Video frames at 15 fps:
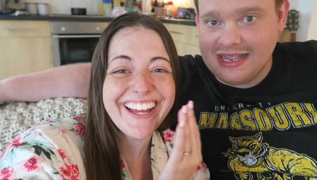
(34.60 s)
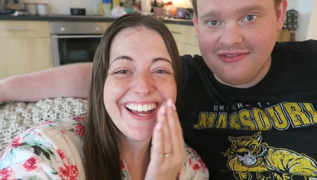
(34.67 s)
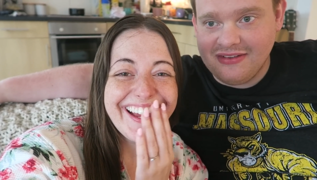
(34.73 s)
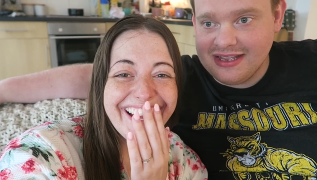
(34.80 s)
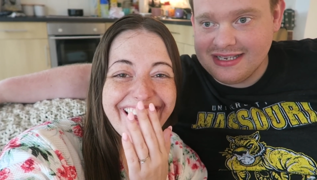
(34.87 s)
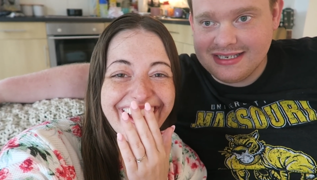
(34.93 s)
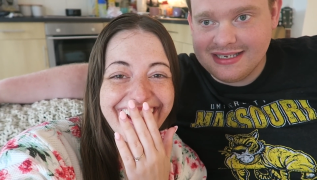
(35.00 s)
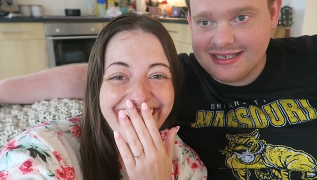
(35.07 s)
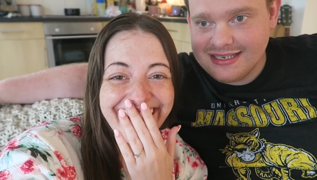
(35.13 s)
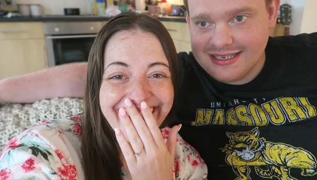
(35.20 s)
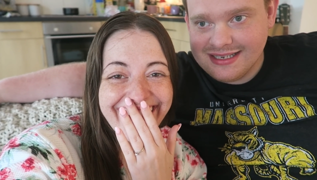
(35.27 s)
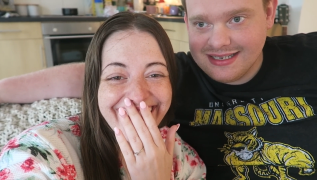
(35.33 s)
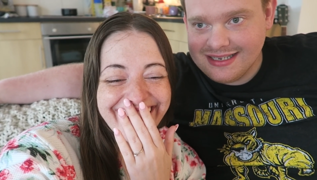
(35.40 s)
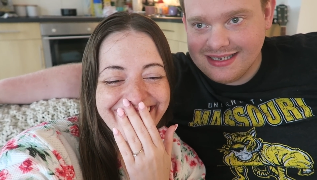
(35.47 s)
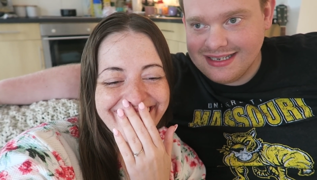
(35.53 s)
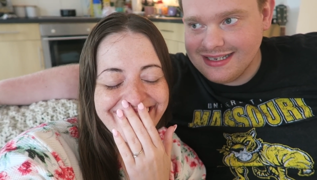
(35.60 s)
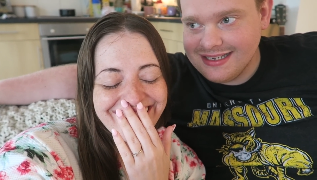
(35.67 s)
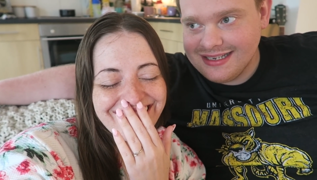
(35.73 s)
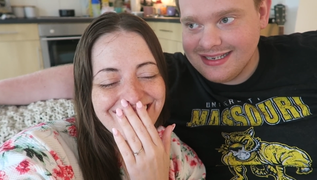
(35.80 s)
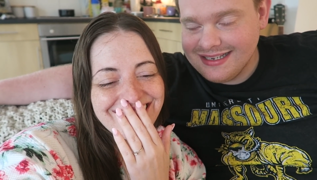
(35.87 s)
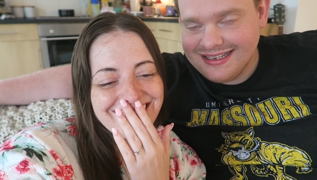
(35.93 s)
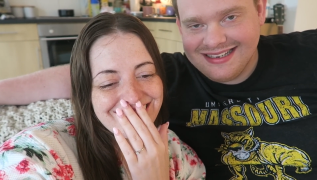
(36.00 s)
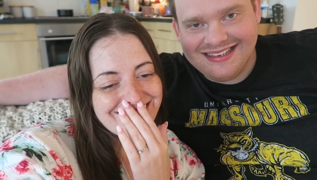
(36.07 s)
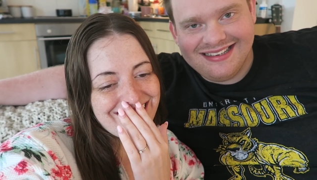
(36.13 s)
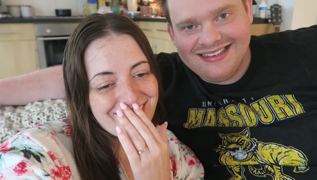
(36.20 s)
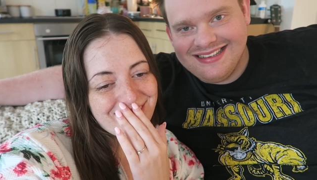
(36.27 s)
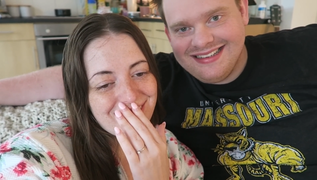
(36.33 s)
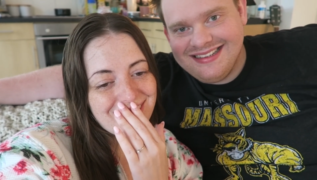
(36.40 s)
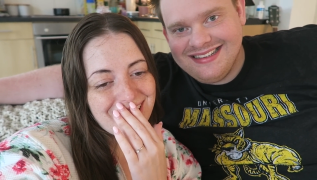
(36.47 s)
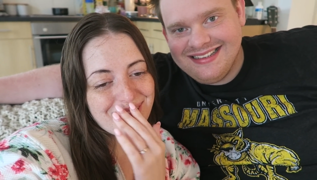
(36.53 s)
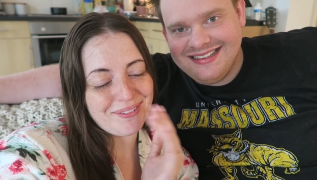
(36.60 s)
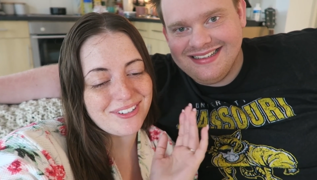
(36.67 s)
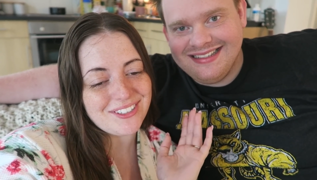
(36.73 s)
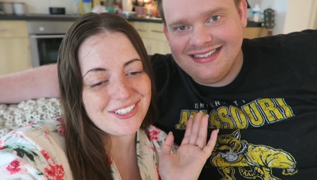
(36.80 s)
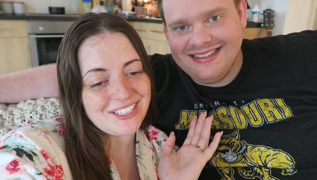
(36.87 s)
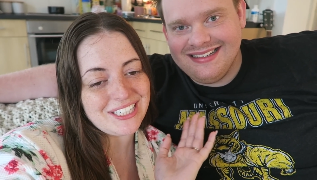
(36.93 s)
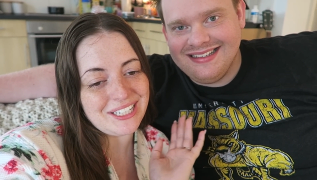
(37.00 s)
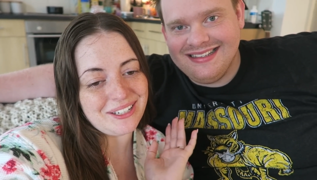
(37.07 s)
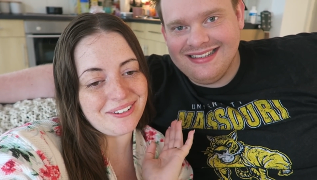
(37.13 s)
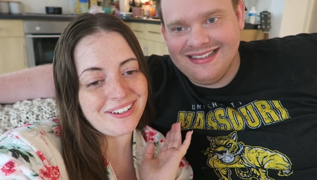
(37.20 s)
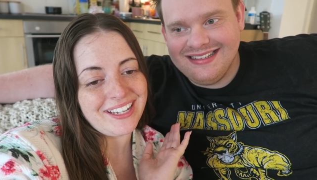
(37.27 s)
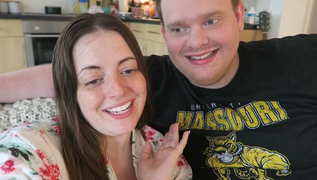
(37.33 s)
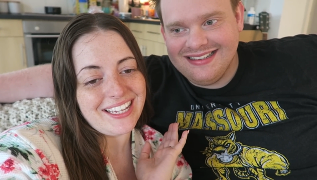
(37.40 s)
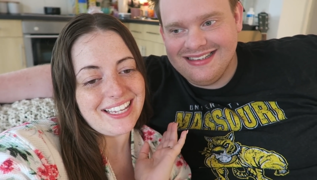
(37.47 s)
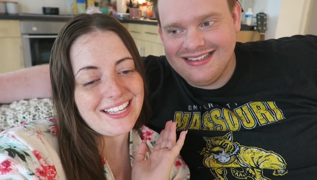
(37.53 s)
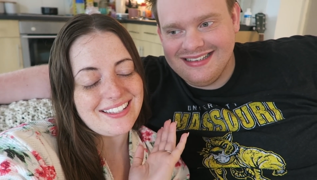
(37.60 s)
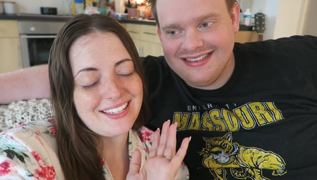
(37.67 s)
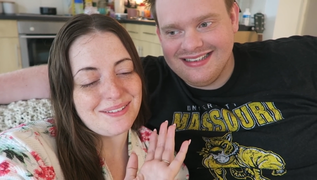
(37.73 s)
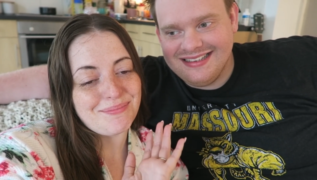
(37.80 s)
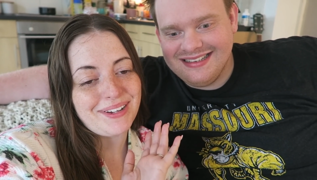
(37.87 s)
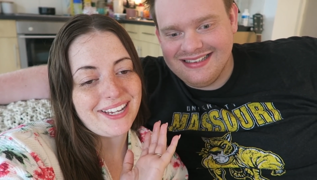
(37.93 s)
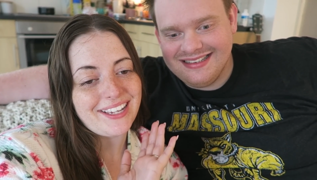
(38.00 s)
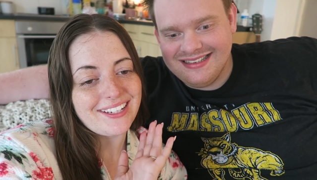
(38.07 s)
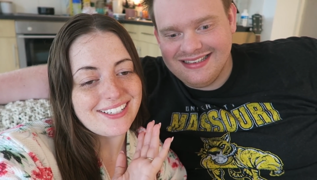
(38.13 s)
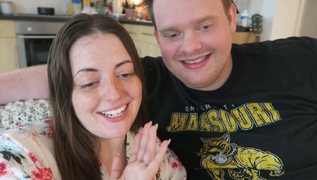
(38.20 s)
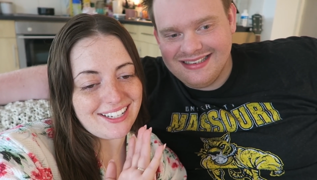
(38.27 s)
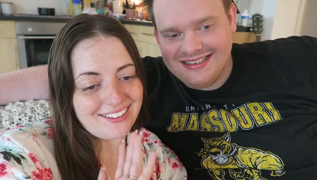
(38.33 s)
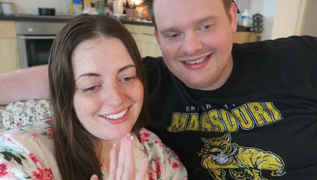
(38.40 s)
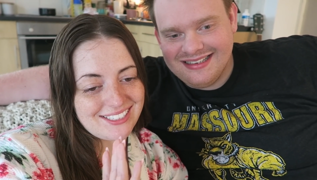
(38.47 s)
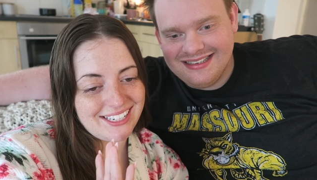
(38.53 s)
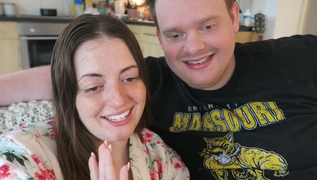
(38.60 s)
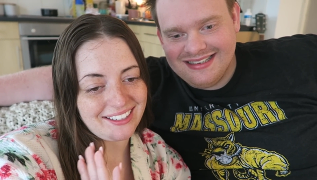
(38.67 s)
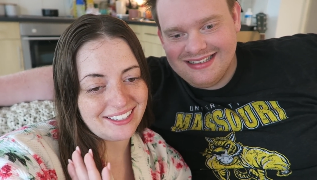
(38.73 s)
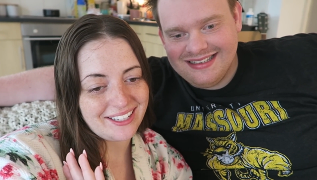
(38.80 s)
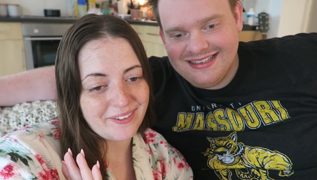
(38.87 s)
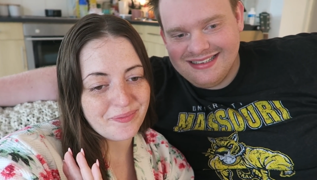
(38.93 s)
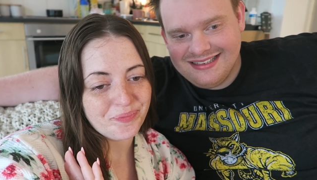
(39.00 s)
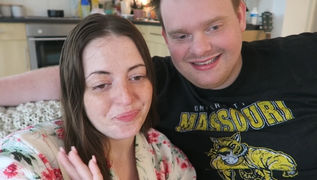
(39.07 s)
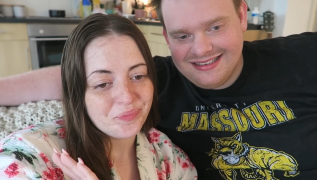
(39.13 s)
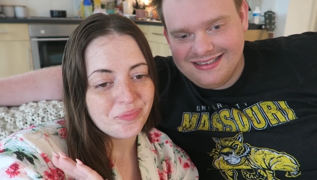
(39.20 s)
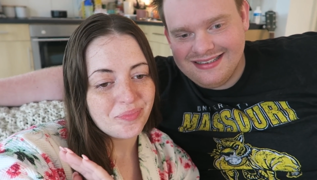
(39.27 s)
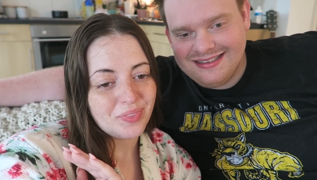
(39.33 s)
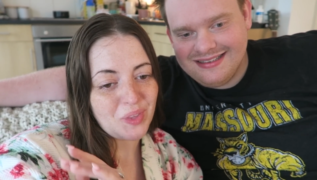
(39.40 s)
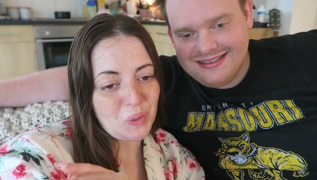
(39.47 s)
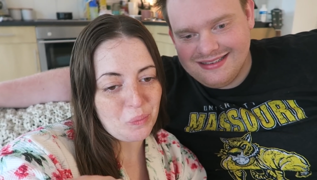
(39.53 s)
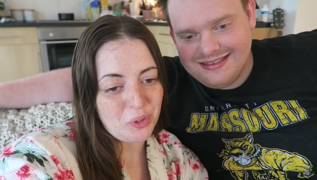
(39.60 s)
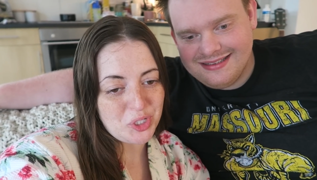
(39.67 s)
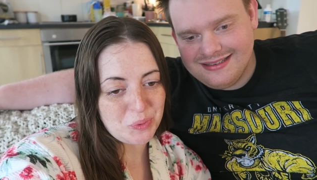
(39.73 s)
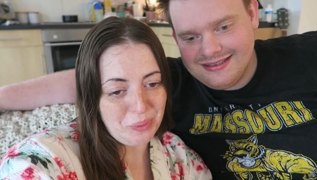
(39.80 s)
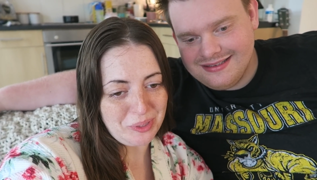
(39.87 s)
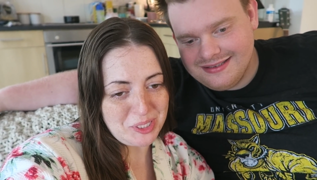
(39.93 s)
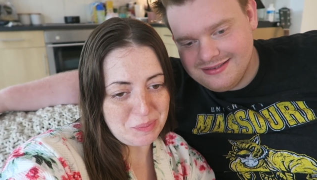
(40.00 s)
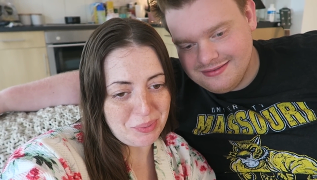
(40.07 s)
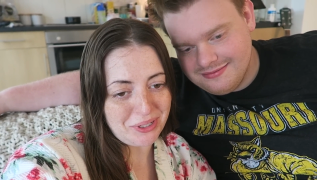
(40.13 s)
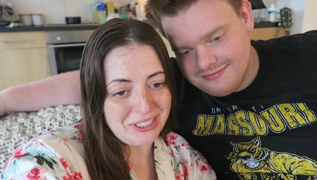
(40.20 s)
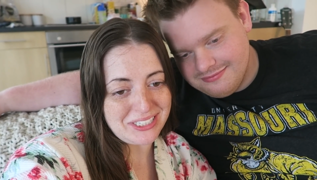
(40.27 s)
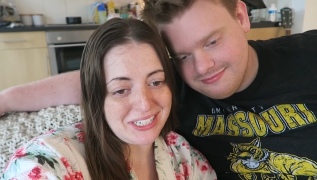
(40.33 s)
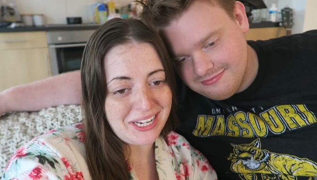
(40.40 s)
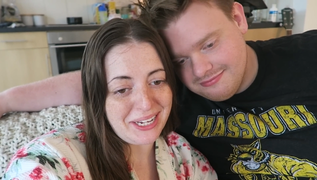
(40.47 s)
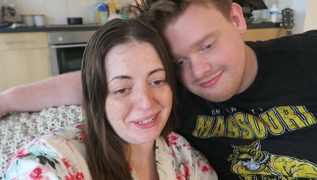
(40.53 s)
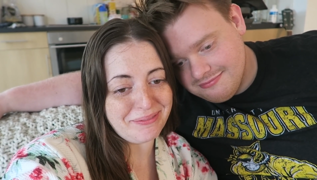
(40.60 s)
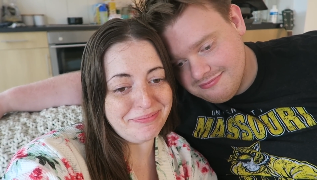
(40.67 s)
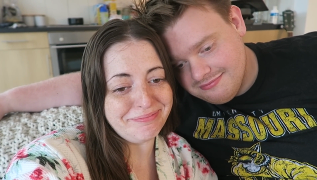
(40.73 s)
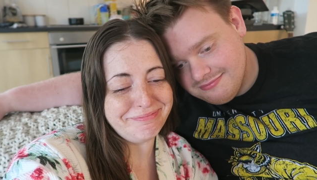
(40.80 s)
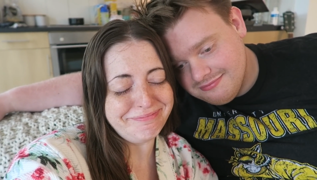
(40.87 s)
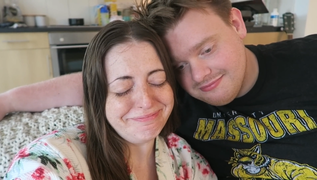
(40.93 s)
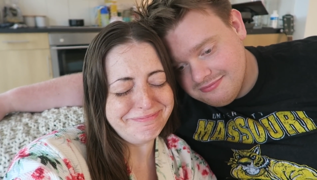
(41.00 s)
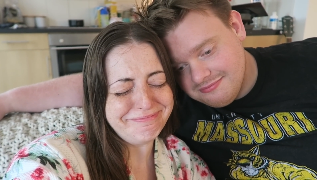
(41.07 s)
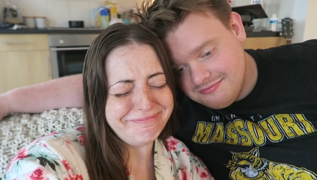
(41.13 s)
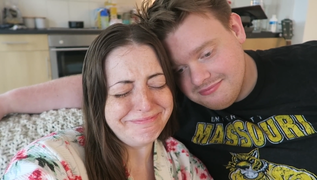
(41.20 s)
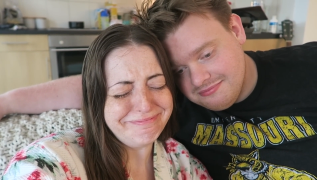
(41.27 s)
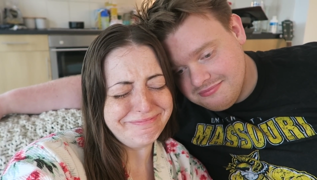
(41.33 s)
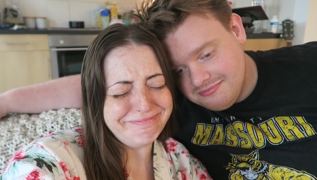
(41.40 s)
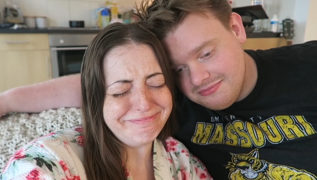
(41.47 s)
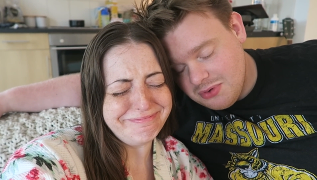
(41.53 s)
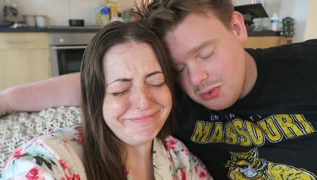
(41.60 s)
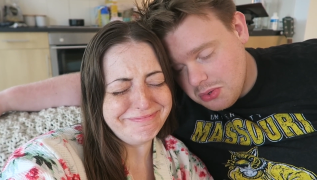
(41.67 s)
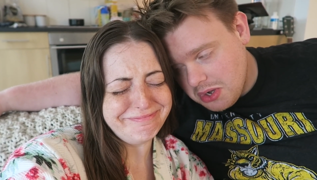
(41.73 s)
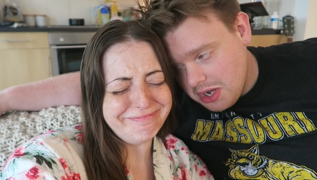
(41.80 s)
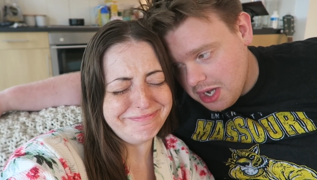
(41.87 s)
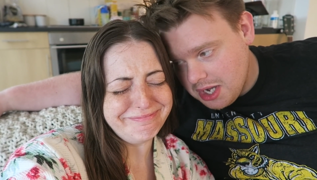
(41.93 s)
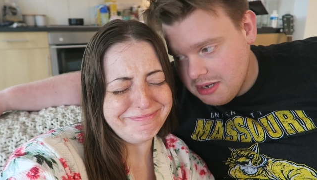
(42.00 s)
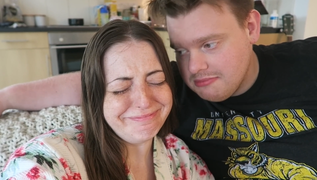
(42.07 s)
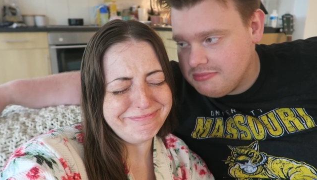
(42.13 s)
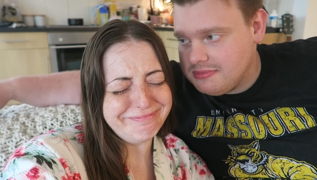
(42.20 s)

Speaker 1: Dave is.
Speaker 2: Dave, all I want to do is eat my tagliatelle and watch Once Upon a Time.
Speaker 1: Okay,